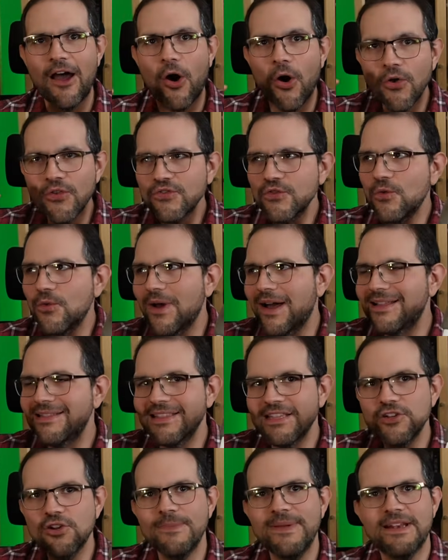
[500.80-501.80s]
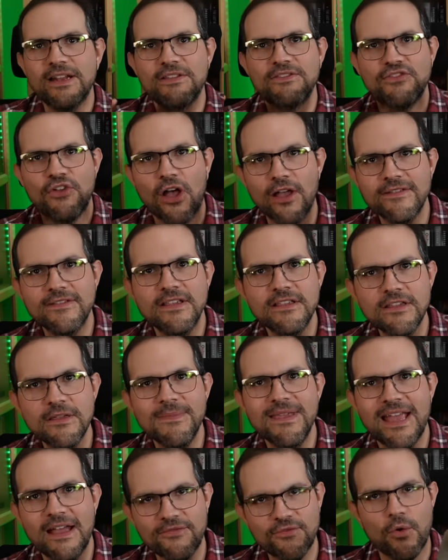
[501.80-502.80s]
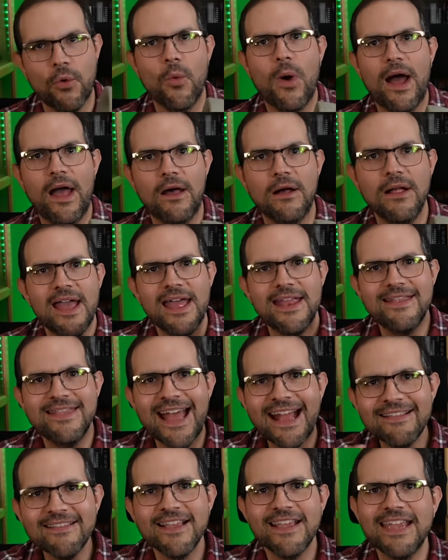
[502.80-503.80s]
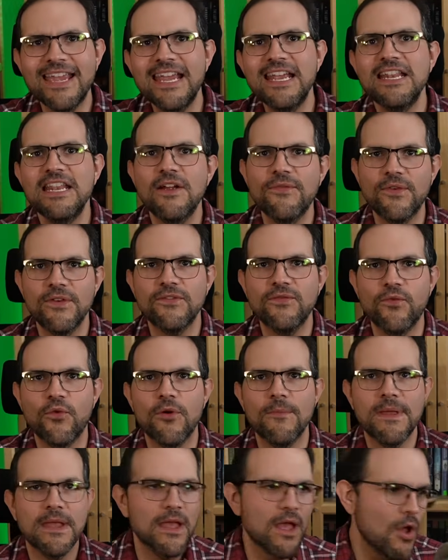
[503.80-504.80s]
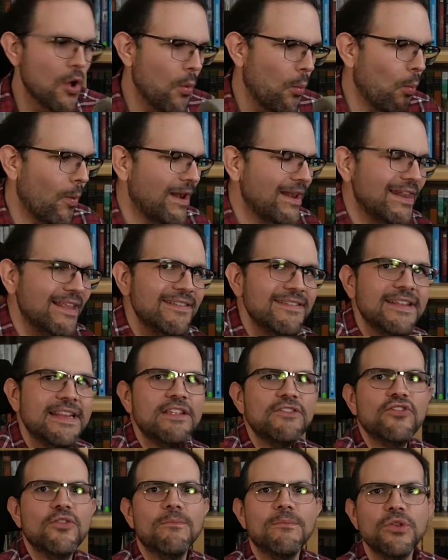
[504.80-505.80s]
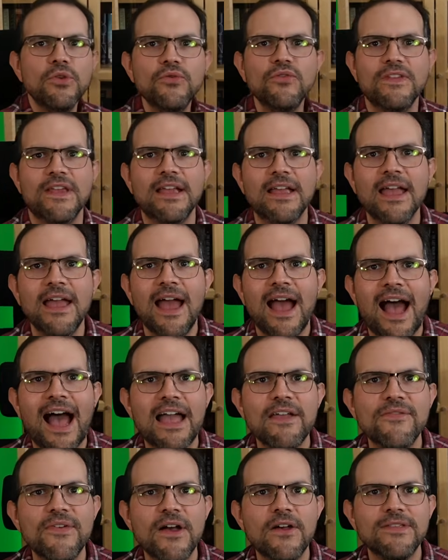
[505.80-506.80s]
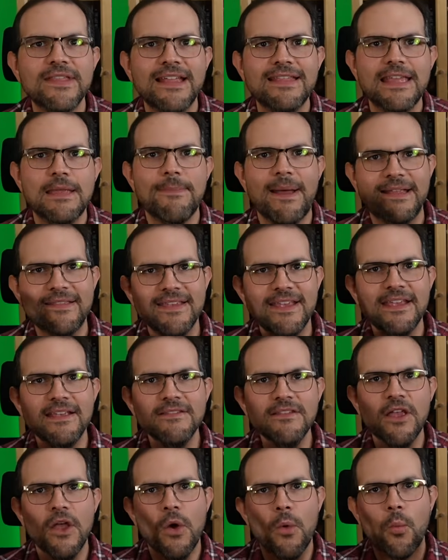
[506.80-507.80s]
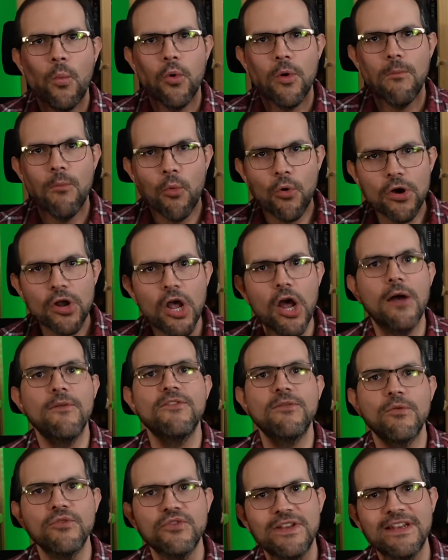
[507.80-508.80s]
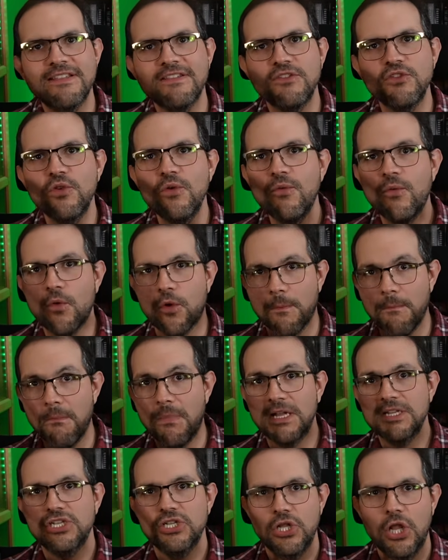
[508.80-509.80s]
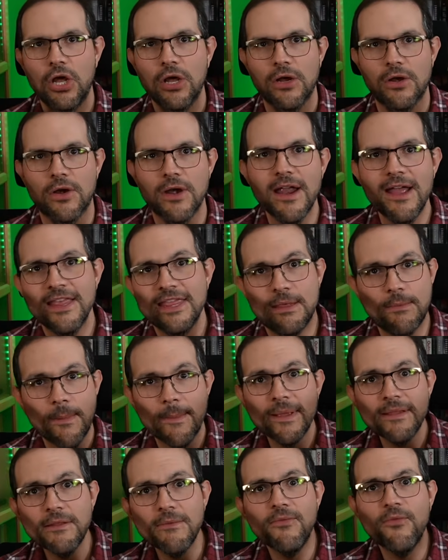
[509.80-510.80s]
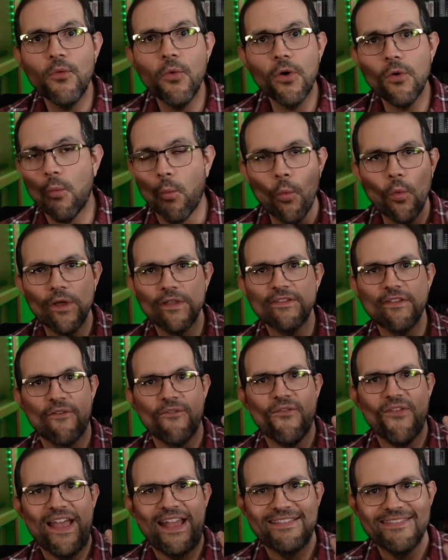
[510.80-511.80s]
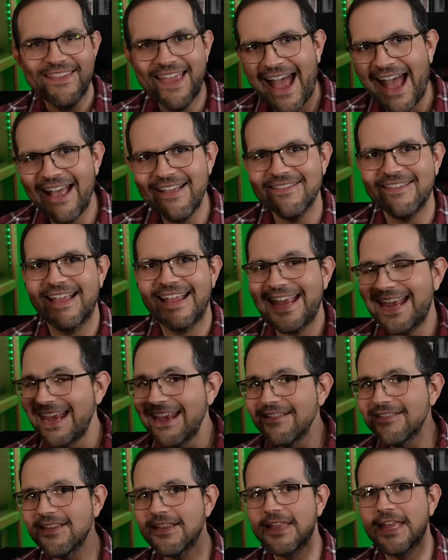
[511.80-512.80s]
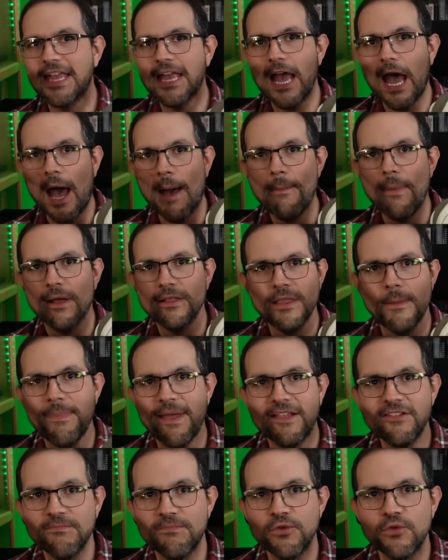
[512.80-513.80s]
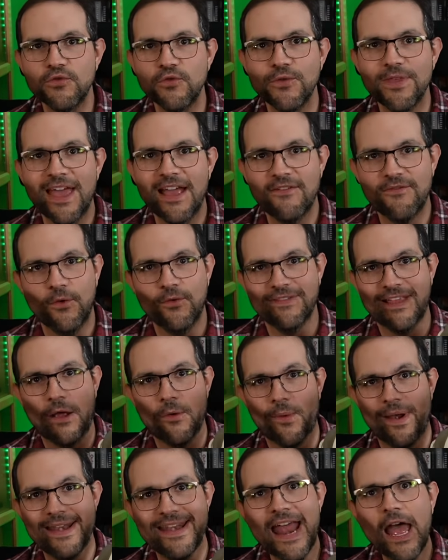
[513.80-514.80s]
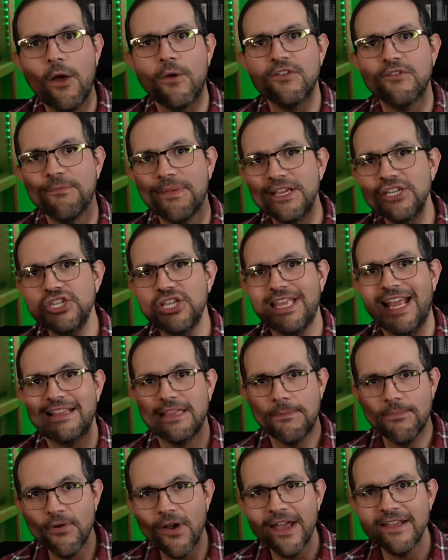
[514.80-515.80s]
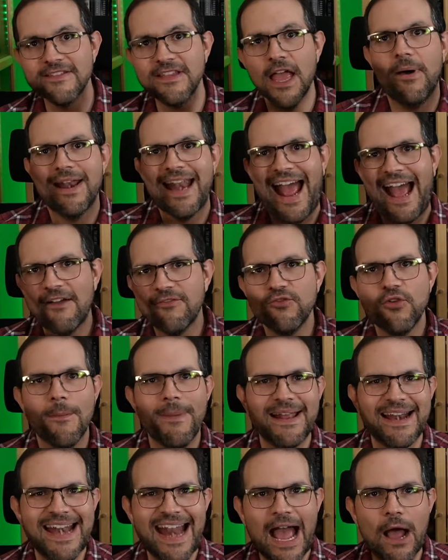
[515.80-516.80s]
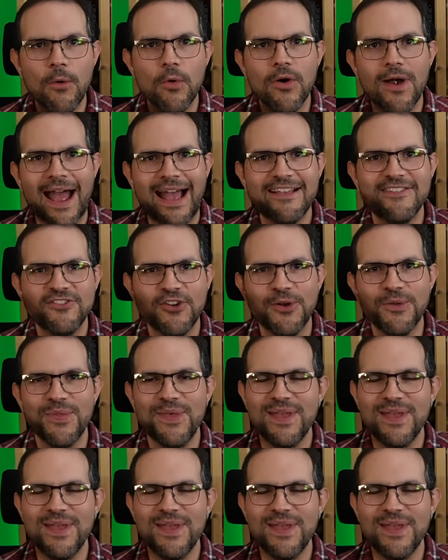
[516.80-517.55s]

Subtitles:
also a little bit exhausting to me after a while. And that's a key difference for me. When listening to music, I found that the Bathys were more comfortable to listen to for much longer. The Momentum 4 was fantastic, easily among the best Bluetooth headphones out right now, especially at the price. But after about an hour, I start